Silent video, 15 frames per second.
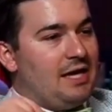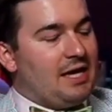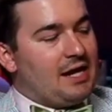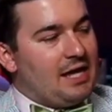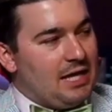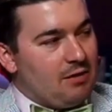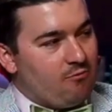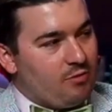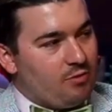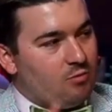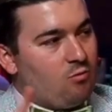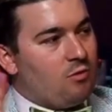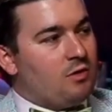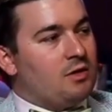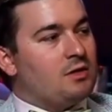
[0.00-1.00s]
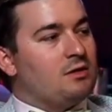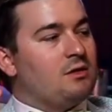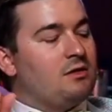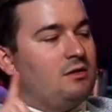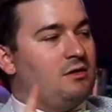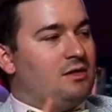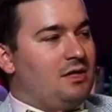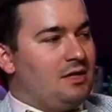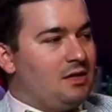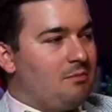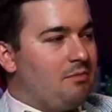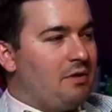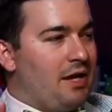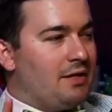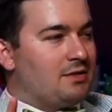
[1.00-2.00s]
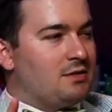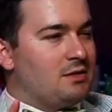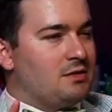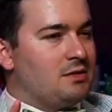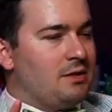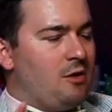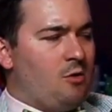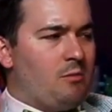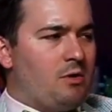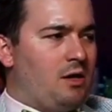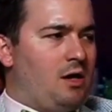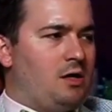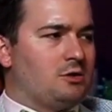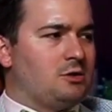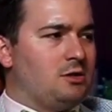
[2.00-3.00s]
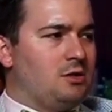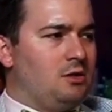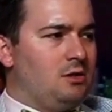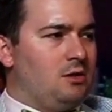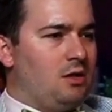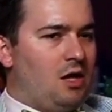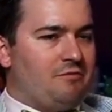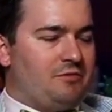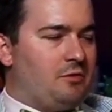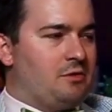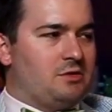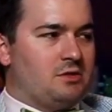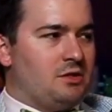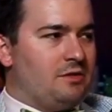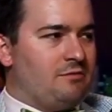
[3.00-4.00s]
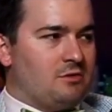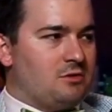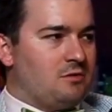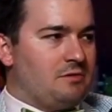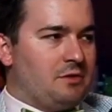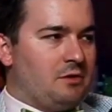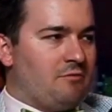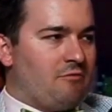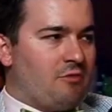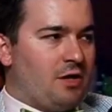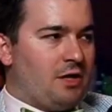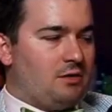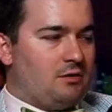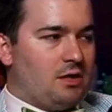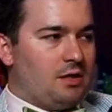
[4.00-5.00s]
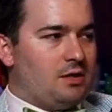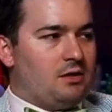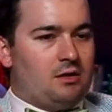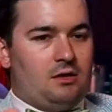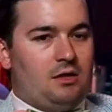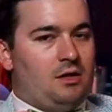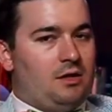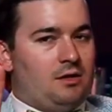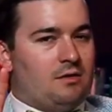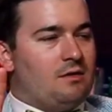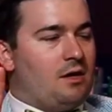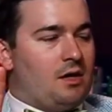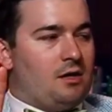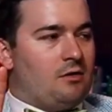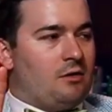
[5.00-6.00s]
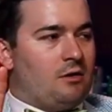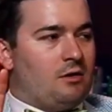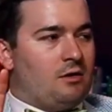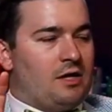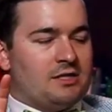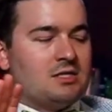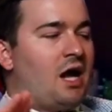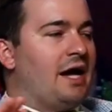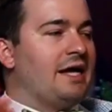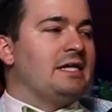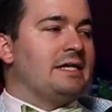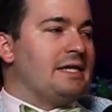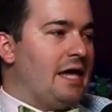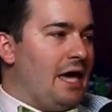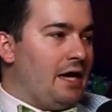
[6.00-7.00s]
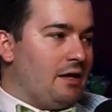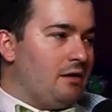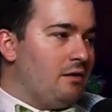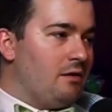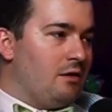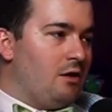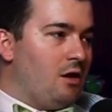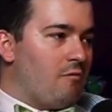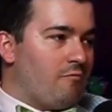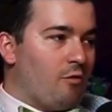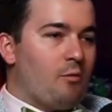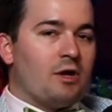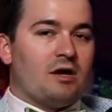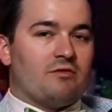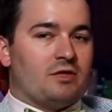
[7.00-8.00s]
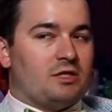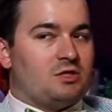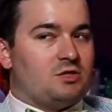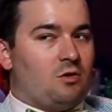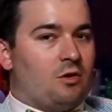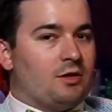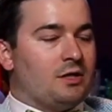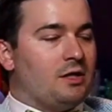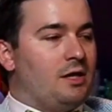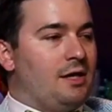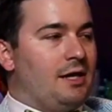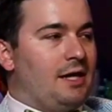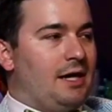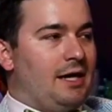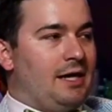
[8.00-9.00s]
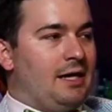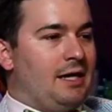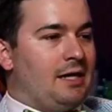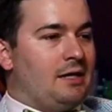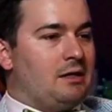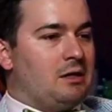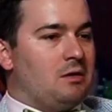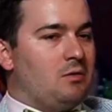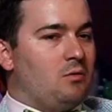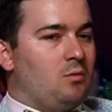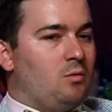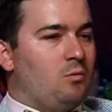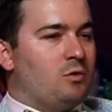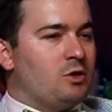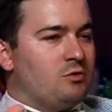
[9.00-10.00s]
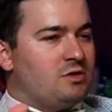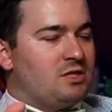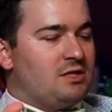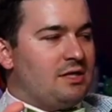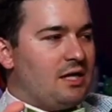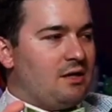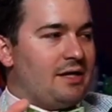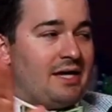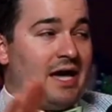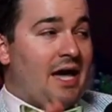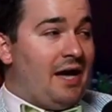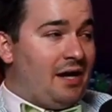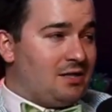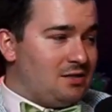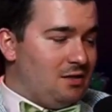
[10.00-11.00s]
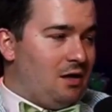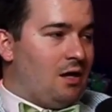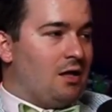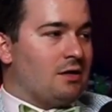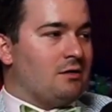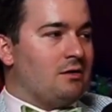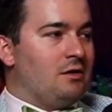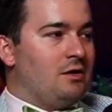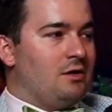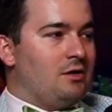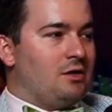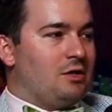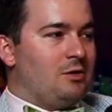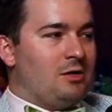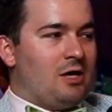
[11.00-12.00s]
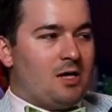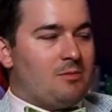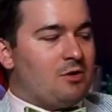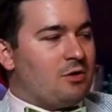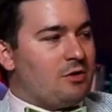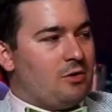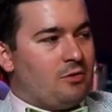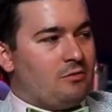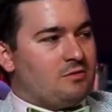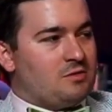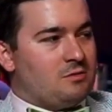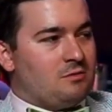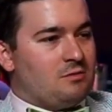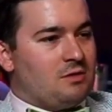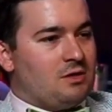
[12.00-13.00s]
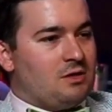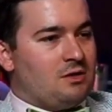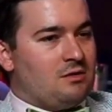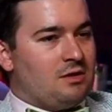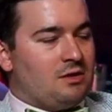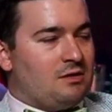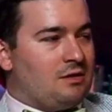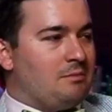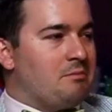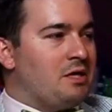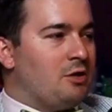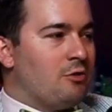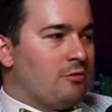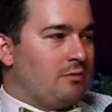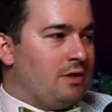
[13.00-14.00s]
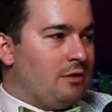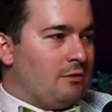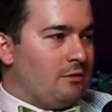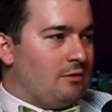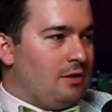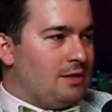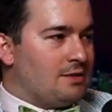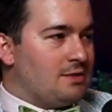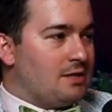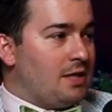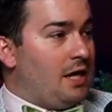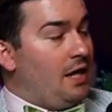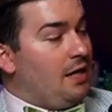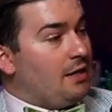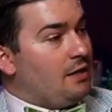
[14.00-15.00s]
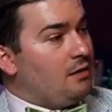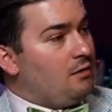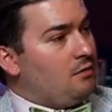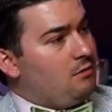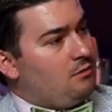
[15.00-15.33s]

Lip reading: and everyone in the bank's going to say, oh my gosh, I've noticed a difference over here, Frank. Like it's night and day from whenever they started. And when you see that at like an Exxon, you're not going to go to the meter reader and say, hey,